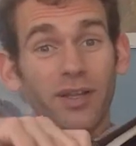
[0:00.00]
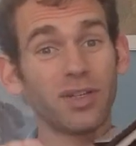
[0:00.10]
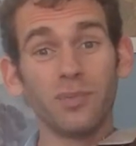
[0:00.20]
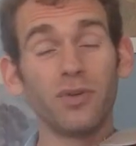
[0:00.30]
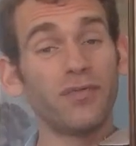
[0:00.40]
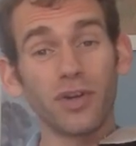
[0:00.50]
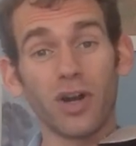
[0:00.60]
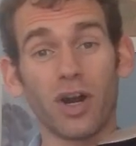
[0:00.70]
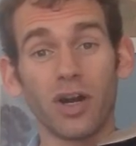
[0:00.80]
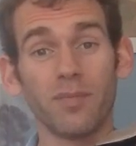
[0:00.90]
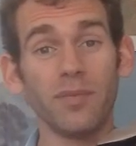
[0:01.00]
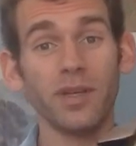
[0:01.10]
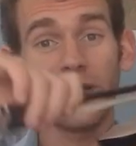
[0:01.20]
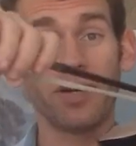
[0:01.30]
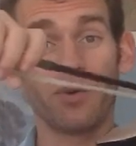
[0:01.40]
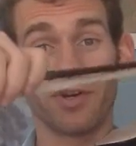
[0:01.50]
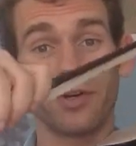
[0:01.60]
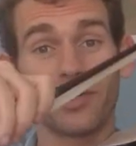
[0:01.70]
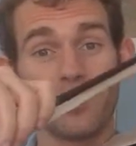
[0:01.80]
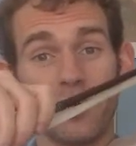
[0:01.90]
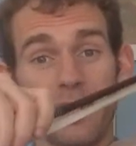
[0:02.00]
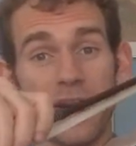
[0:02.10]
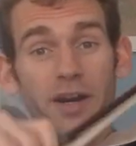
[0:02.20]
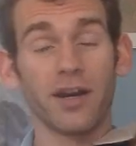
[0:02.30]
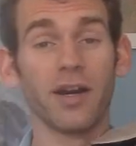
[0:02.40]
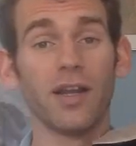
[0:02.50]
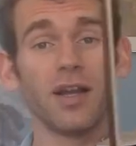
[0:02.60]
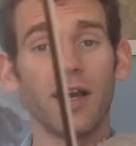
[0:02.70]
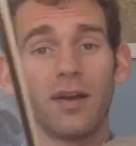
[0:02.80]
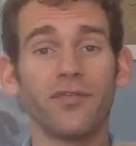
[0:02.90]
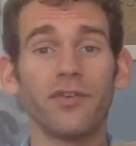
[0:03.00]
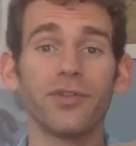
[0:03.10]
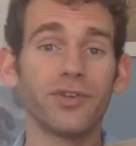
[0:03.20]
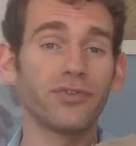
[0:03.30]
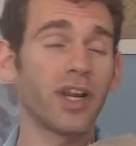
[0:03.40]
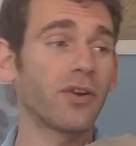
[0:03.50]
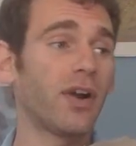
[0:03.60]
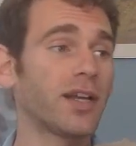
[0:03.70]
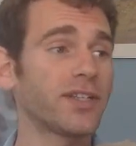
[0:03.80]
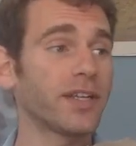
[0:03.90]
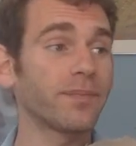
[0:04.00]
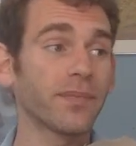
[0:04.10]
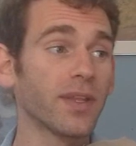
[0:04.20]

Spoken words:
to move your arm in order to prepare for the string crossing,